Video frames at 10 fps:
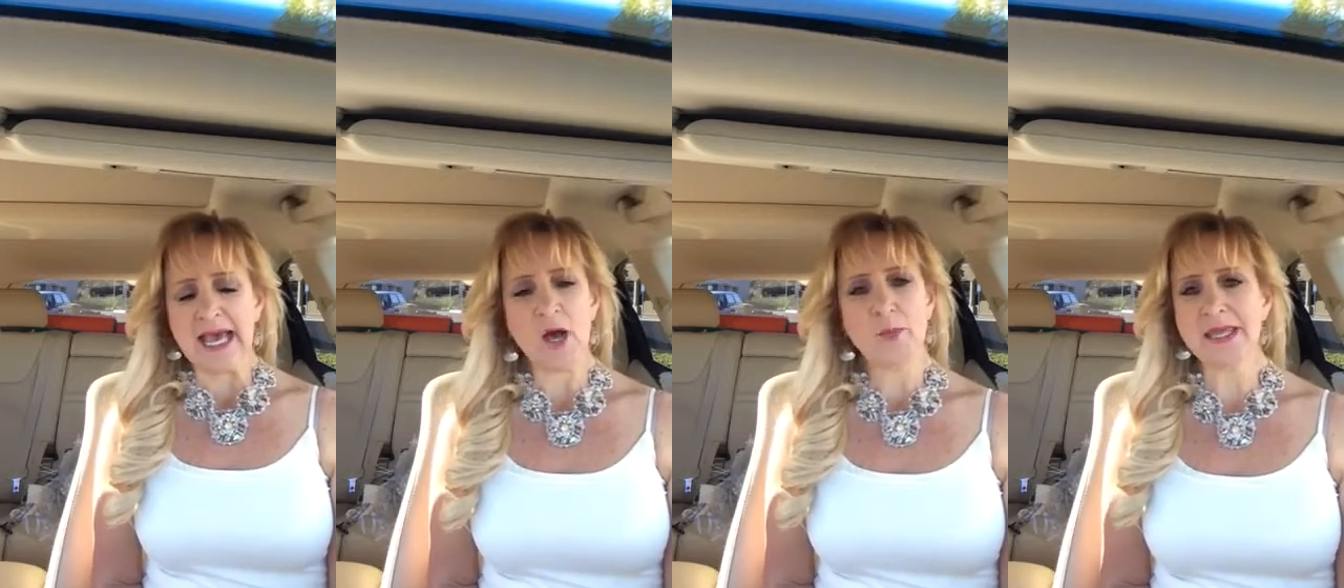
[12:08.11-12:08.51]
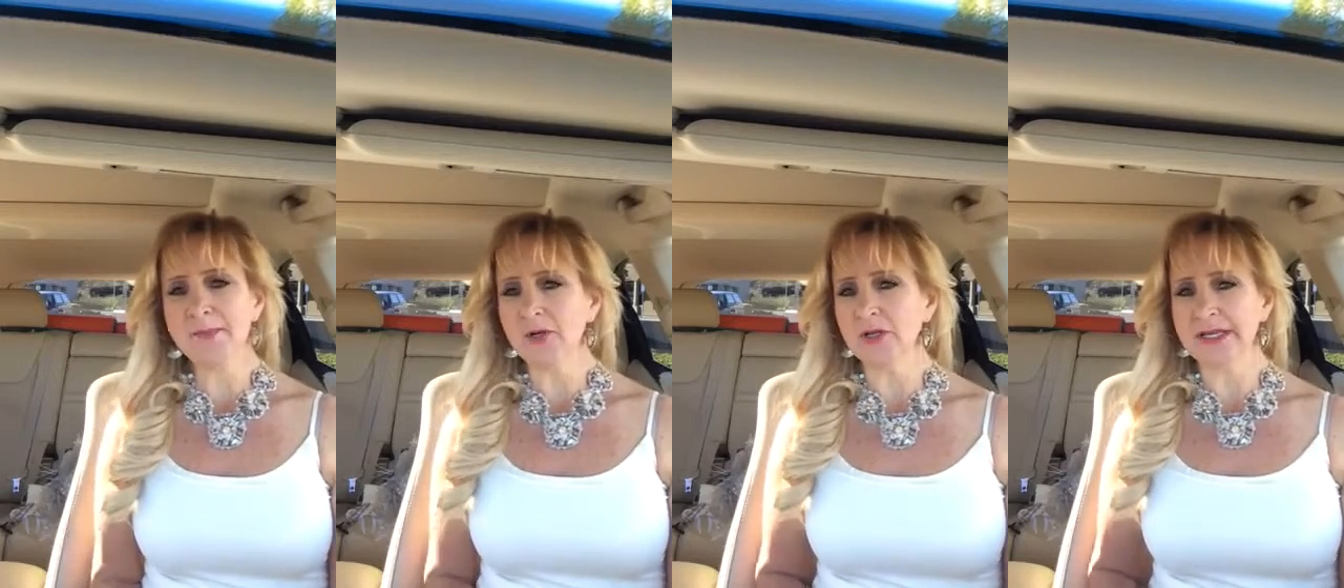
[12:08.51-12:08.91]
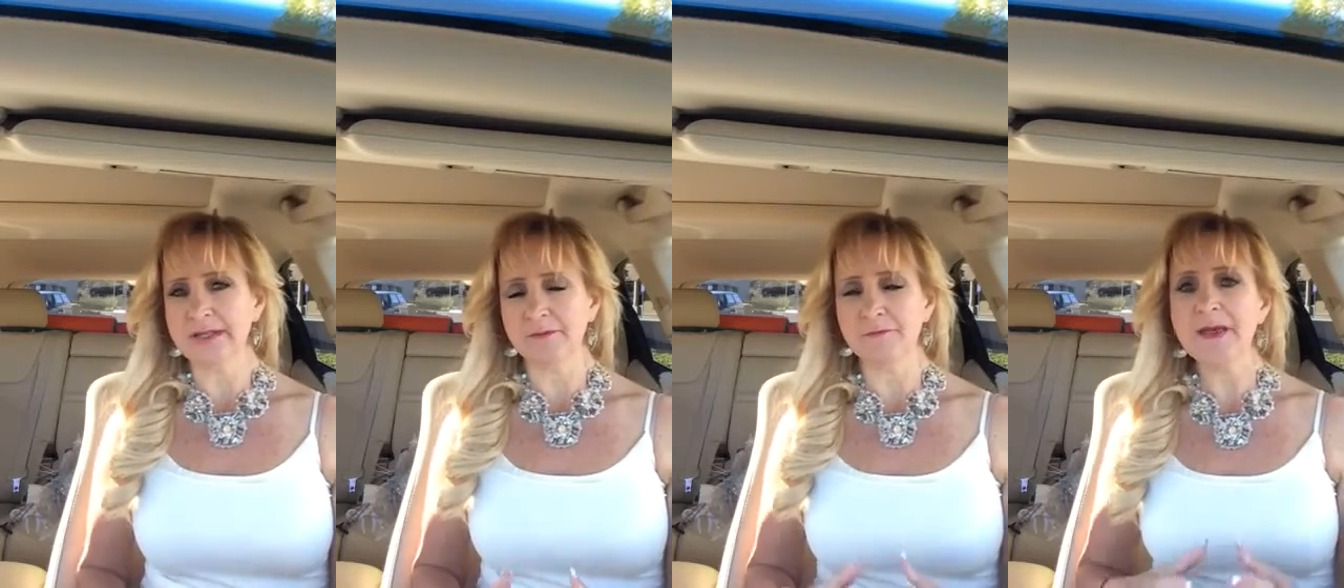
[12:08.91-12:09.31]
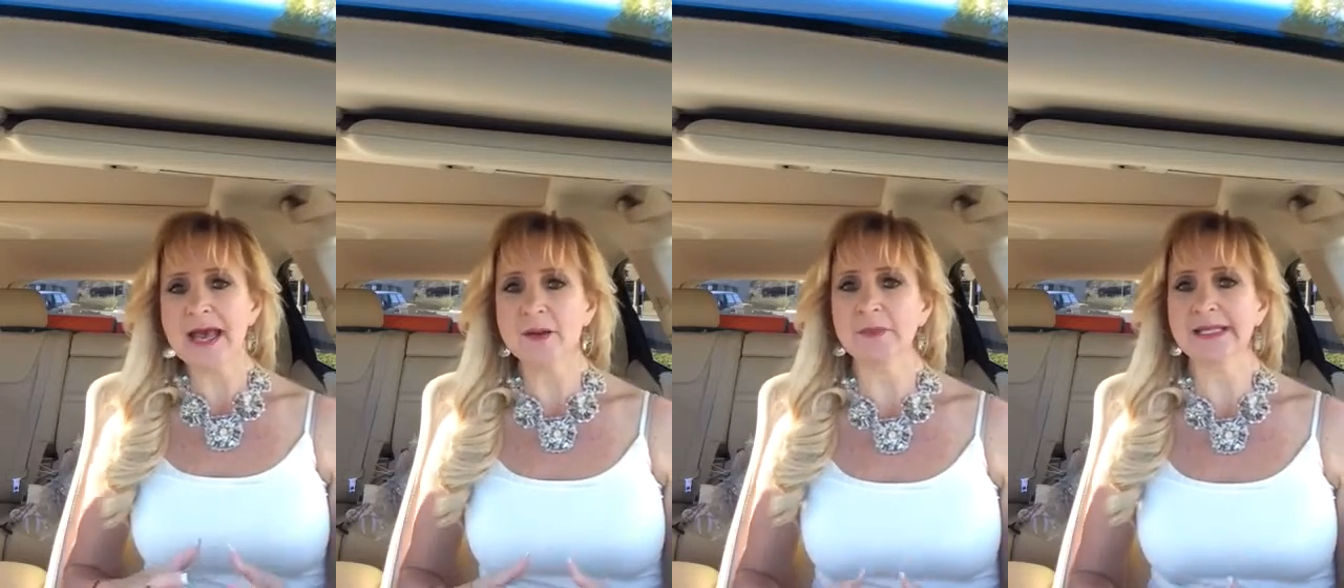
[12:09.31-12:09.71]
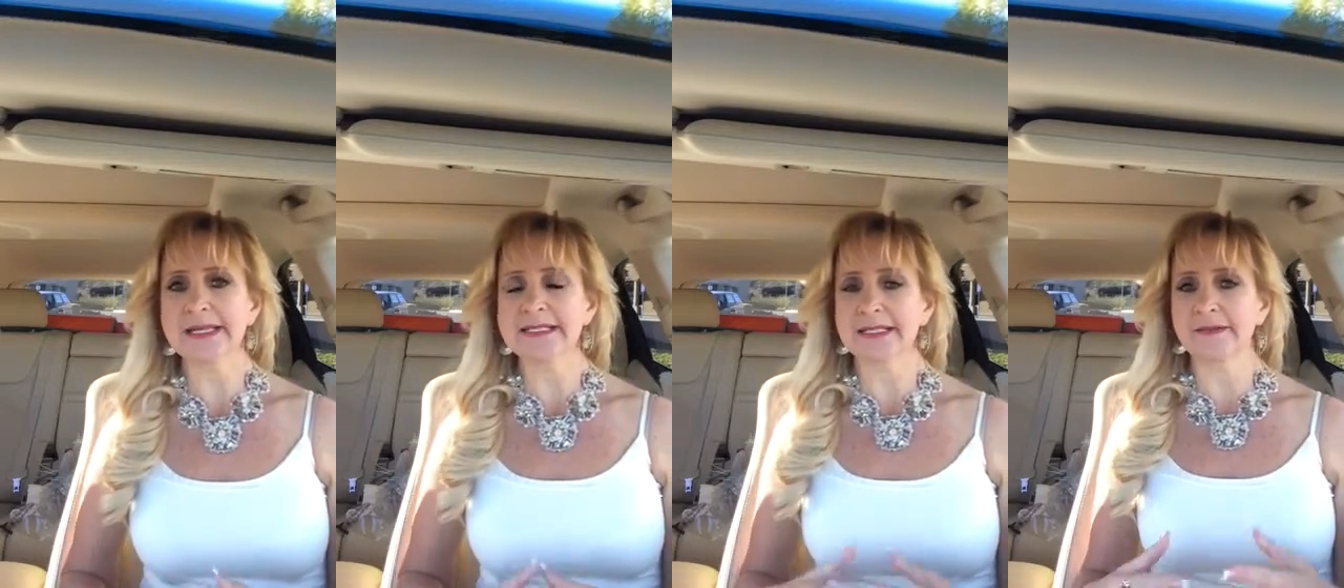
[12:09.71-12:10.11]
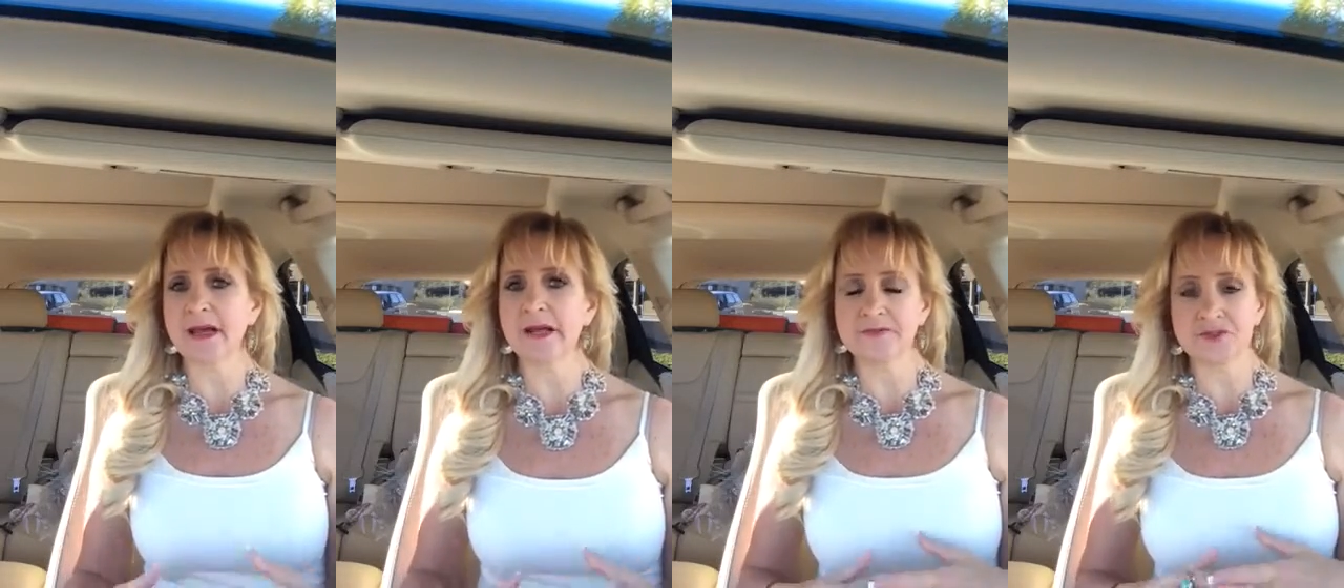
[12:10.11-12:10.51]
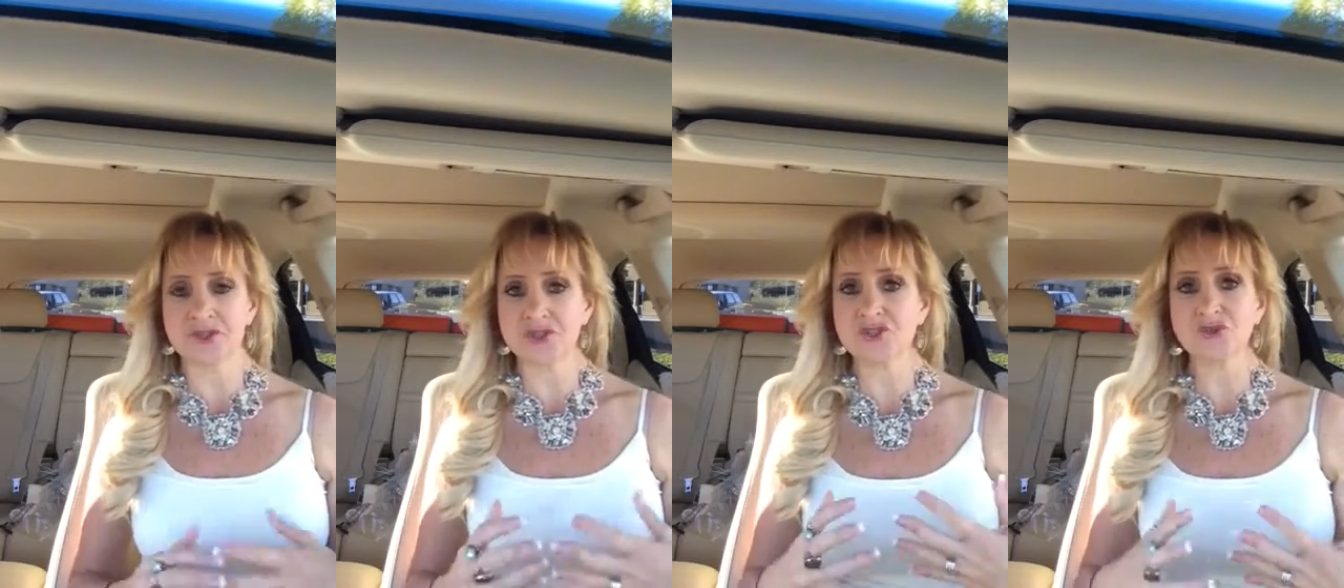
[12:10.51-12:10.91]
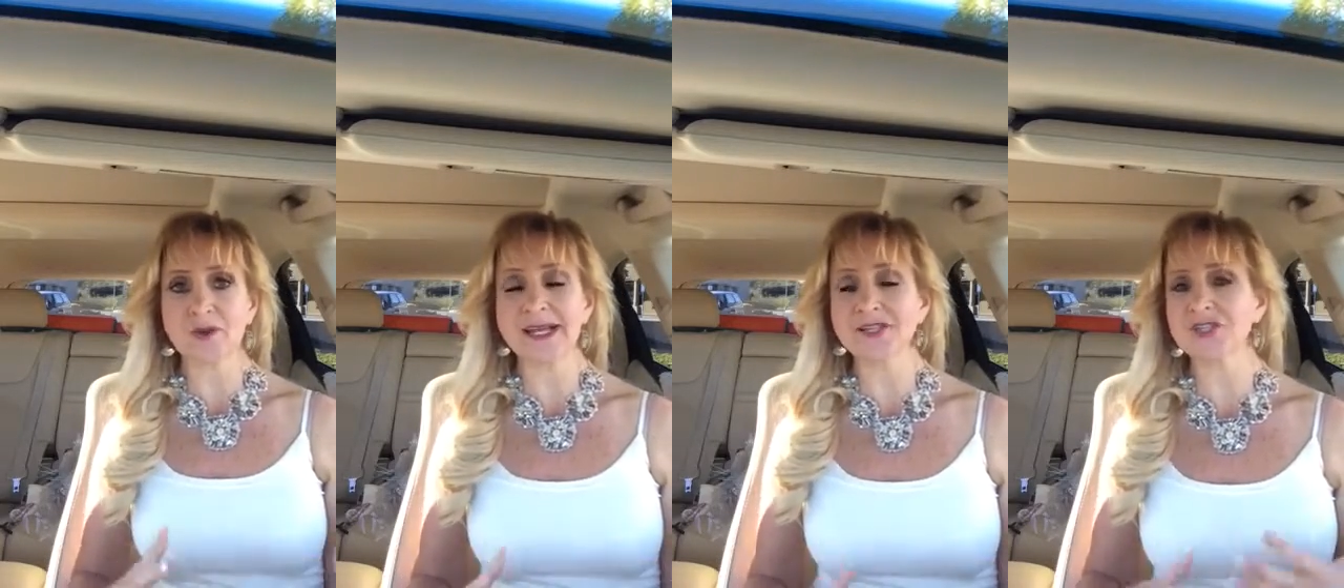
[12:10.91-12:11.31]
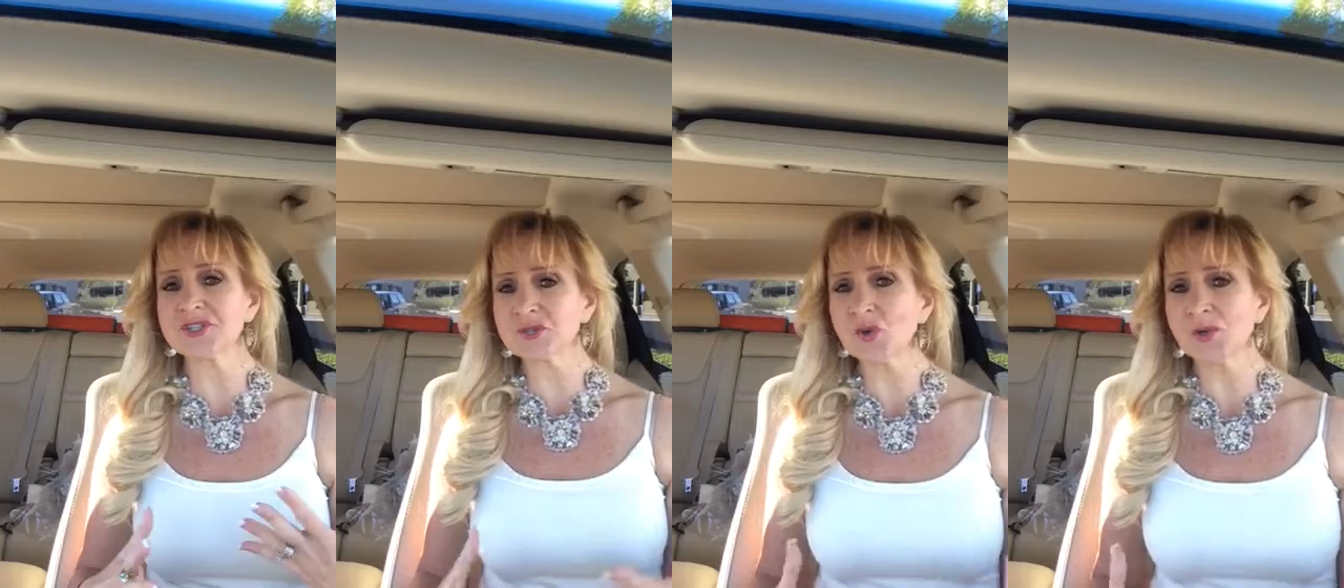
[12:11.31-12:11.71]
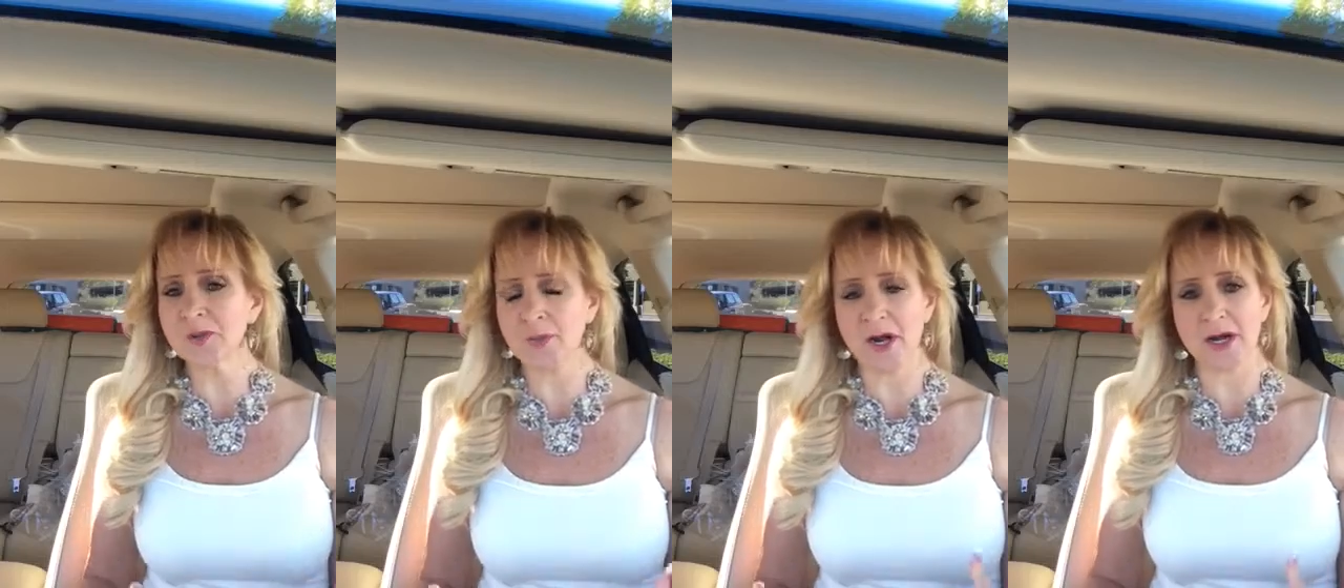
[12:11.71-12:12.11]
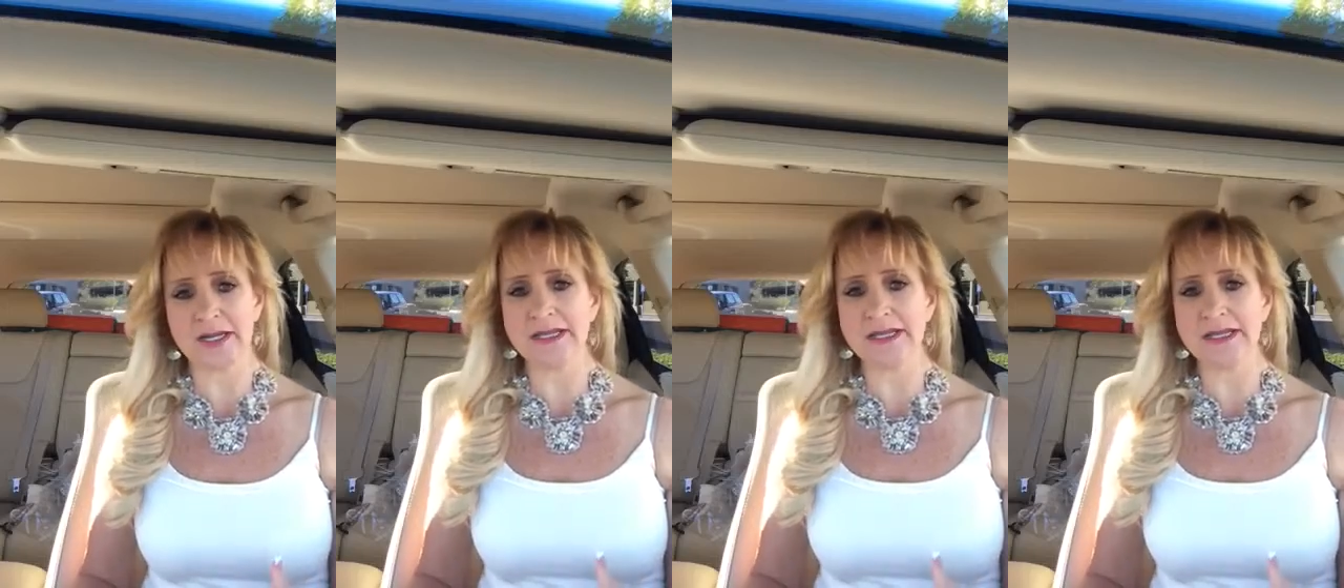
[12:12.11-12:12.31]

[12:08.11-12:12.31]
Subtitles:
how people and families and lives are just shredded, just torn apart.